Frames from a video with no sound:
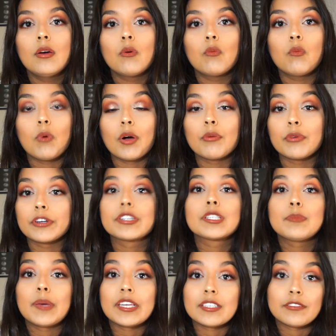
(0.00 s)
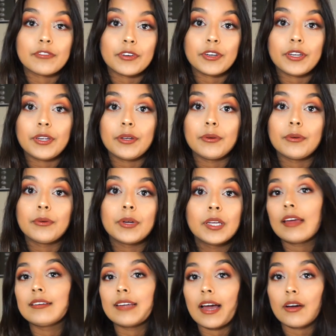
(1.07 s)
what works best for you
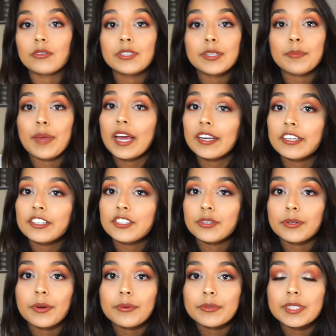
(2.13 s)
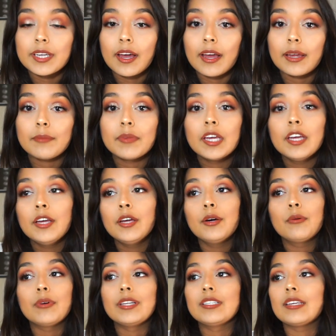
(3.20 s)
and how to manage your own time.
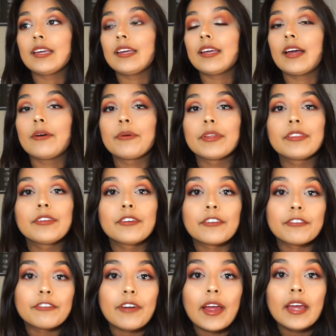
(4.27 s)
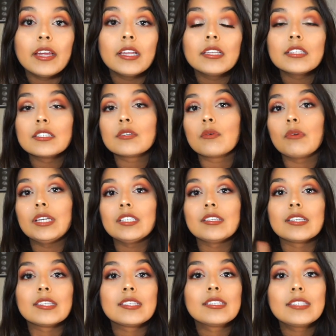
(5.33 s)
When to hang out with your friends, when
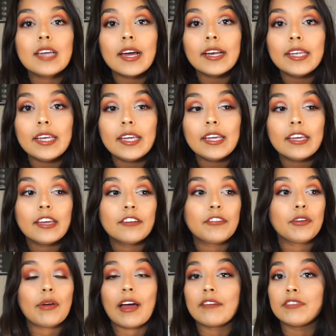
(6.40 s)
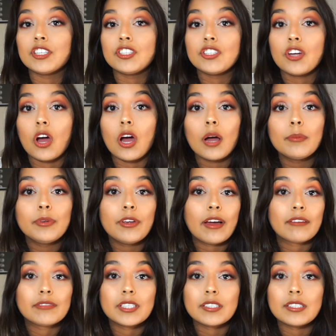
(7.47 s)
to study. If you have a job, you
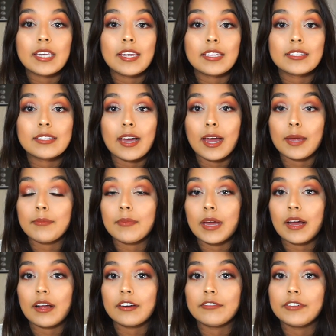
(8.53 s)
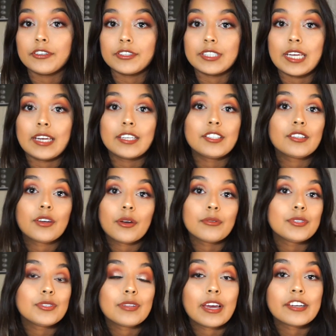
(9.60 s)
have to take time out of your day to go
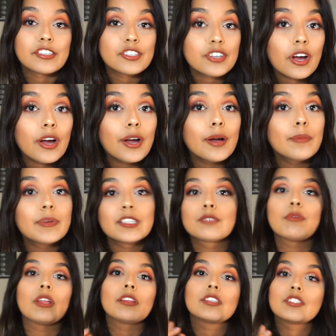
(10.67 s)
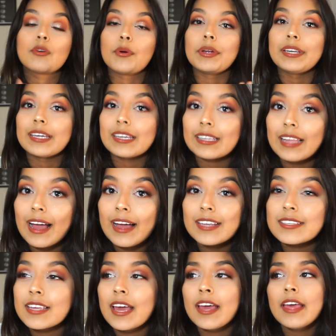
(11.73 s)
to that job as well as going to class.